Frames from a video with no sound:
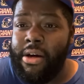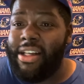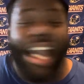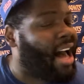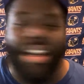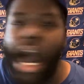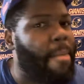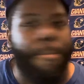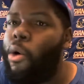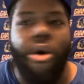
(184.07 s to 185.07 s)
Y'all
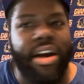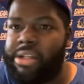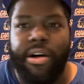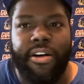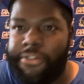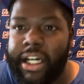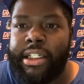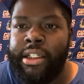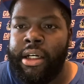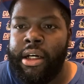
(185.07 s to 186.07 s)
not boys,
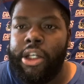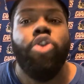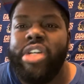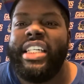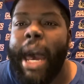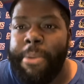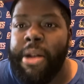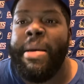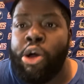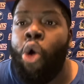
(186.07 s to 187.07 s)
motherfucker. You just happen
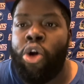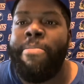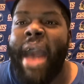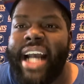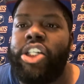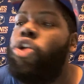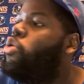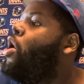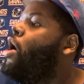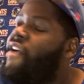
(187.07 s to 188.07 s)
to be quarterback
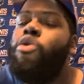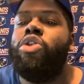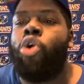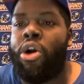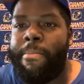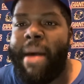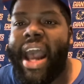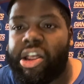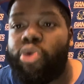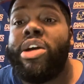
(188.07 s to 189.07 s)
two. If he was
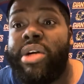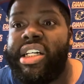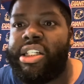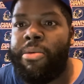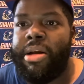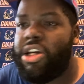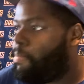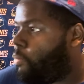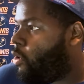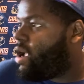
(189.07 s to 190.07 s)
quarterback three, would he still have been your
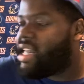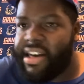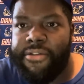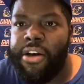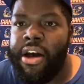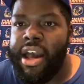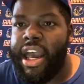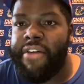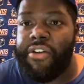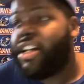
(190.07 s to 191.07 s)
boy
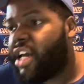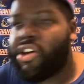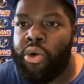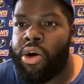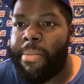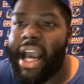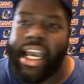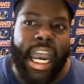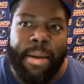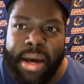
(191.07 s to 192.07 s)
if another quarterback
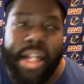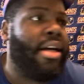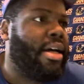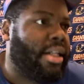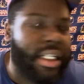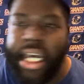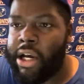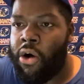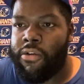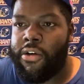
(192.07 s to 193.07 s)
came in to take
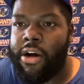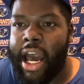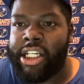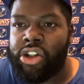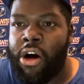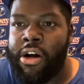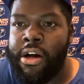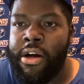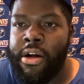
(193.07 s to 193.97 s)
over as starter?